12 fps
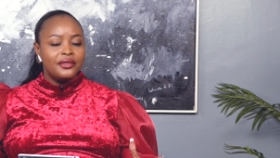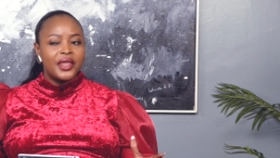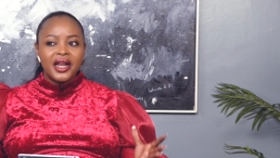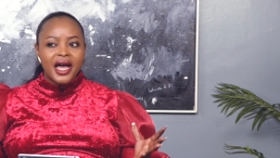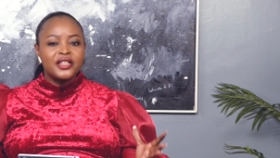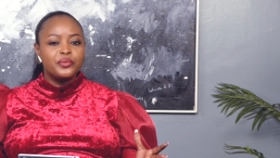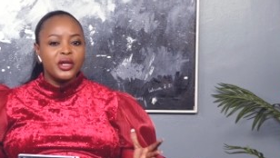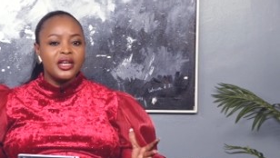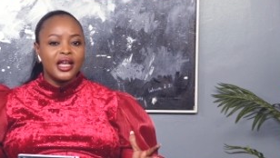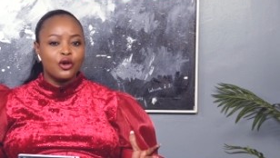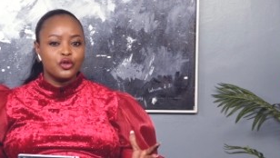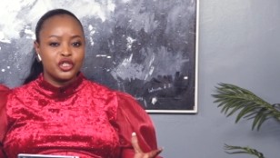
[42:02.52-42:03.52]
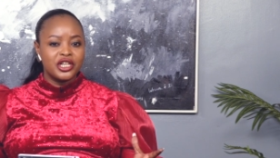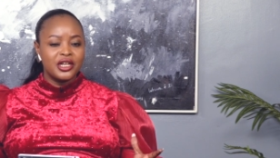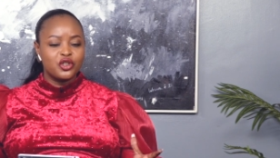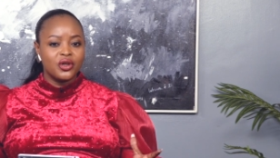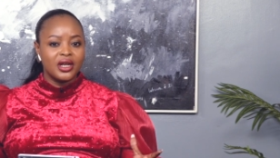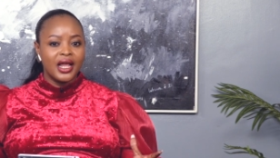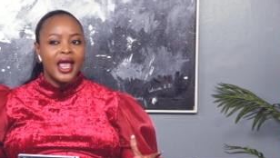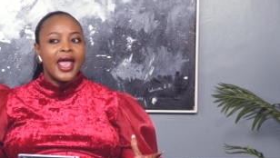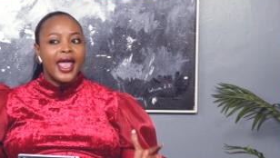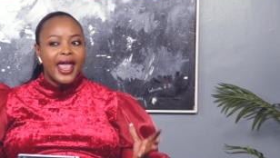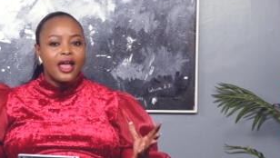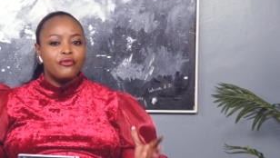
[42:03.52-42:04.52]
That has been negotiation
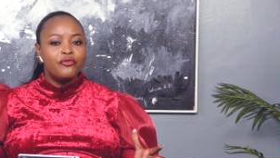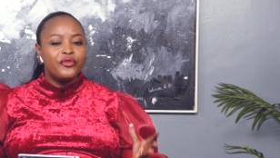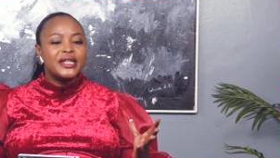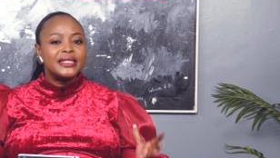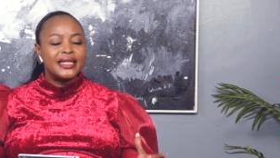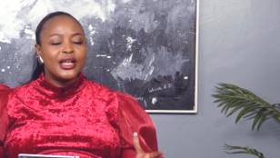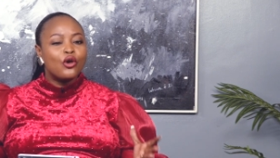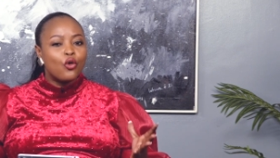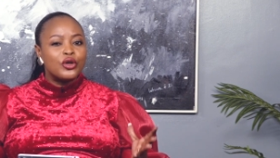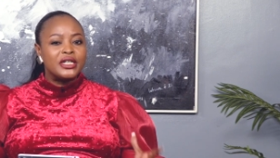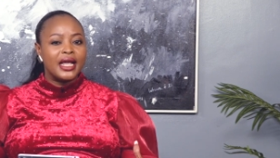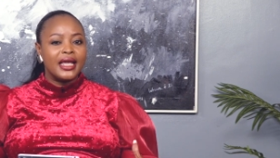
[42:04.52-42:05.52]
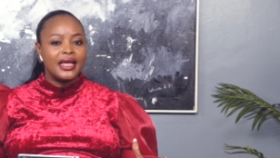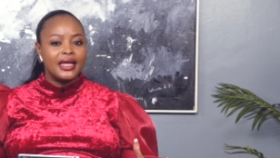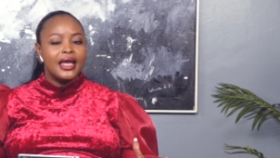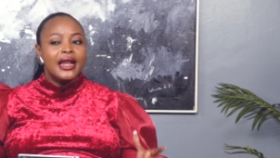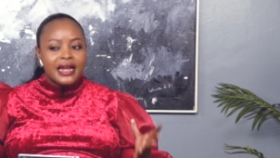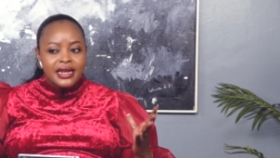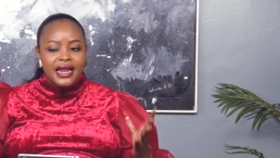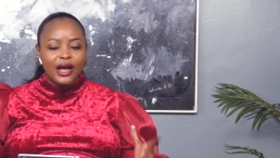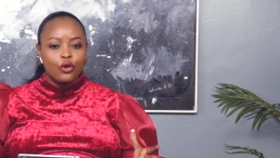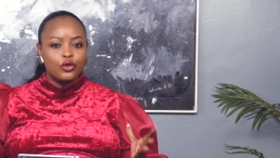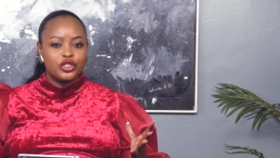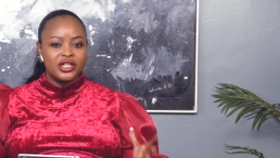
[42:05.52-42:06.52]
every single day.
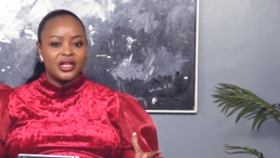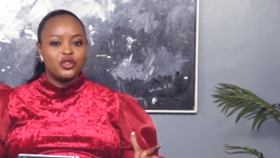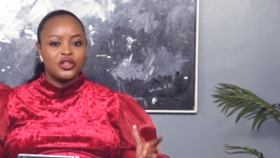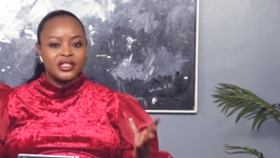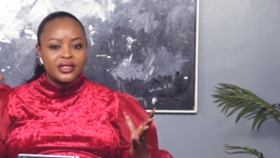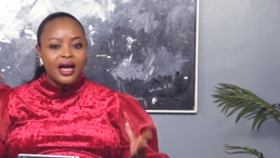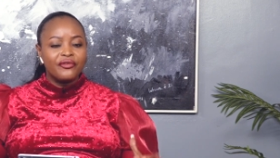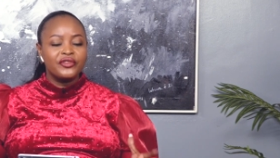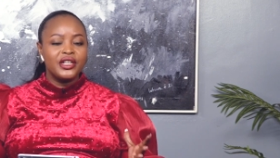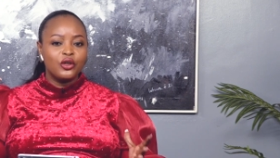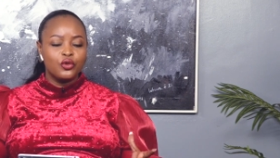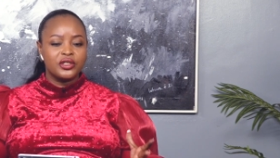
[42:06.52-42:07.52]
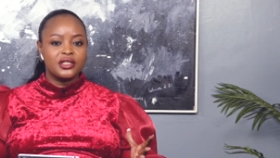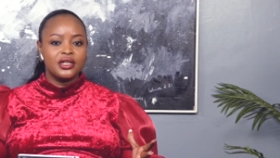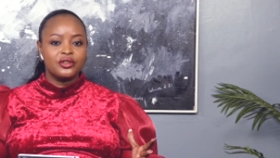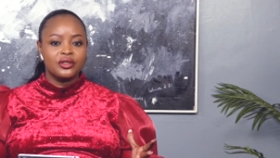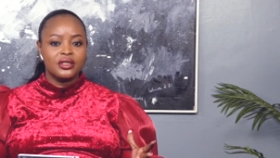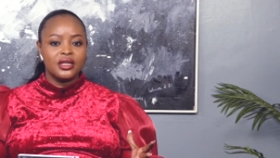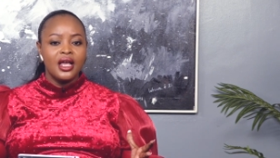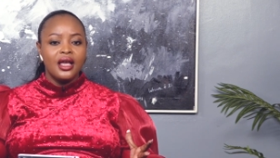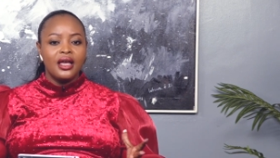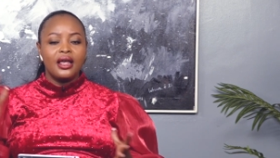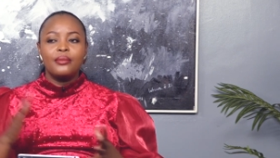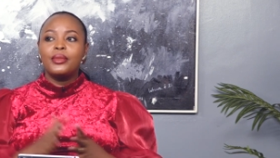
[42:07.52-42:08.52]
Negotiation, tough negotiation.
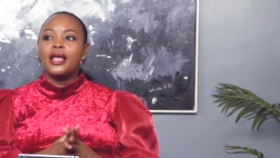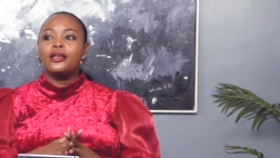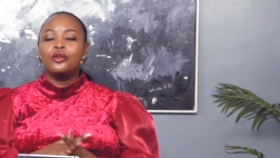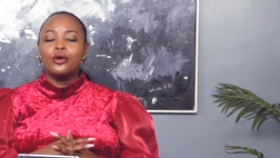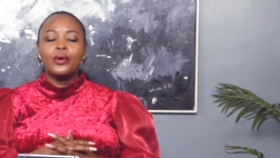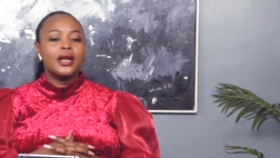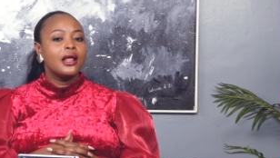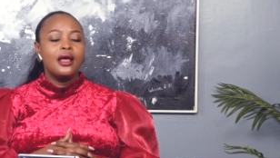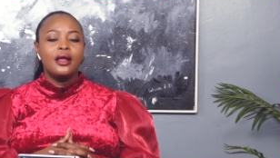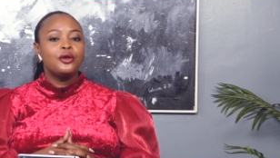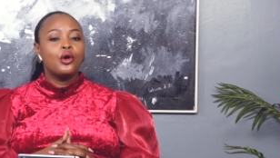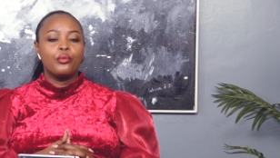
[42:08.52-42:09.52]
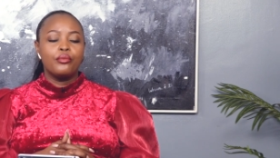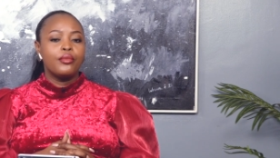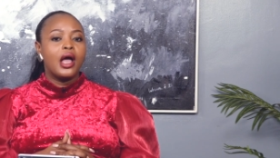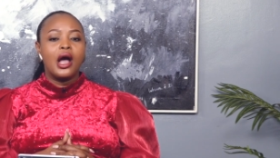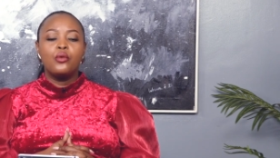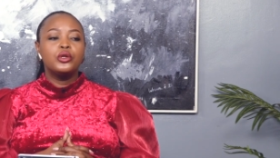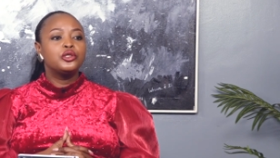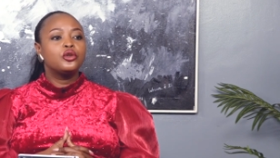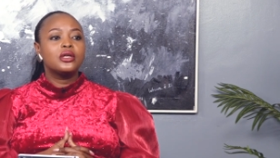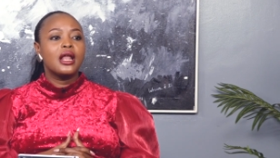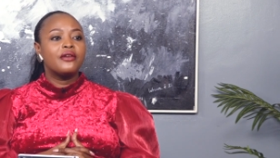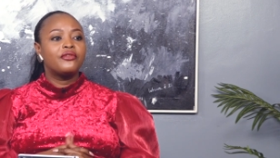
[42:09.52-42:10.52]
And I'm like, you know what? No. I will not
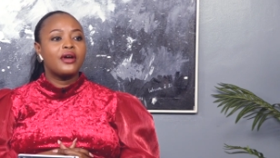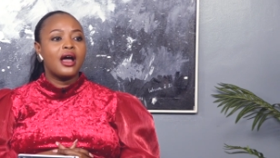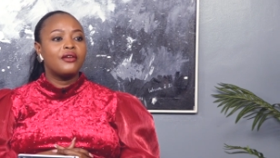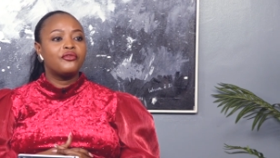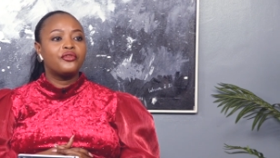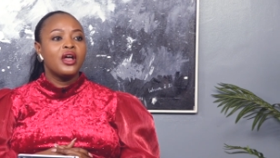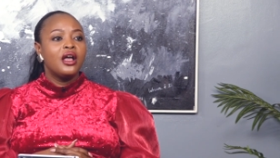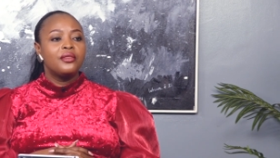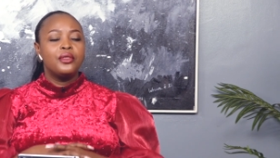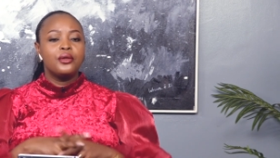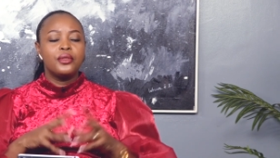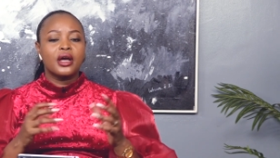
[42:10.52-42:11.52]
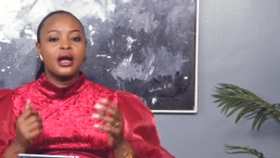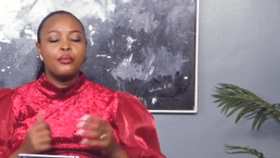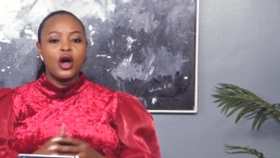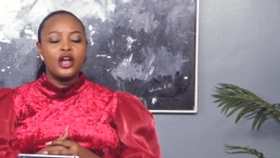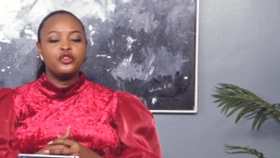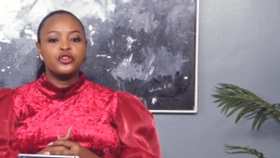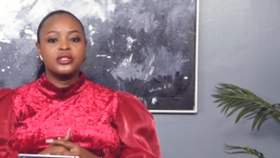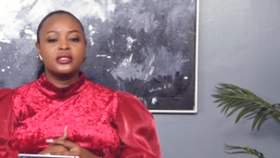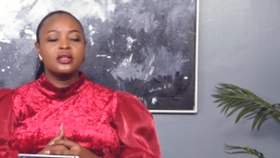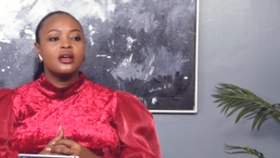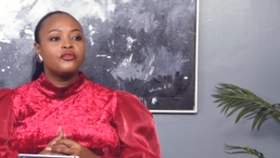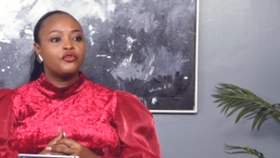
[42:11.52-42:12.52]
have the carbohydrates
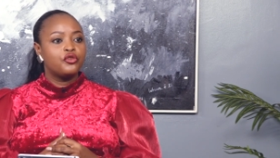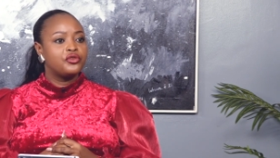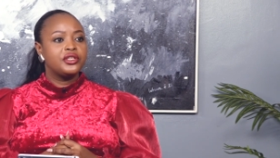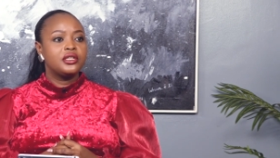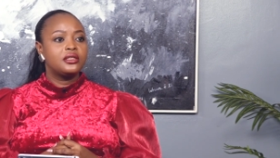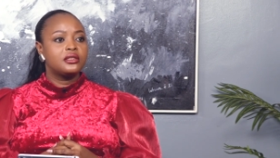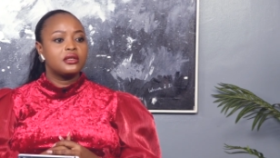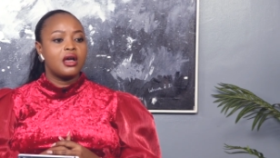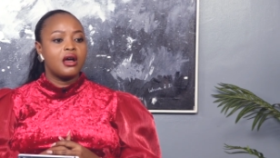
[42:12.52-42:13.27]
for this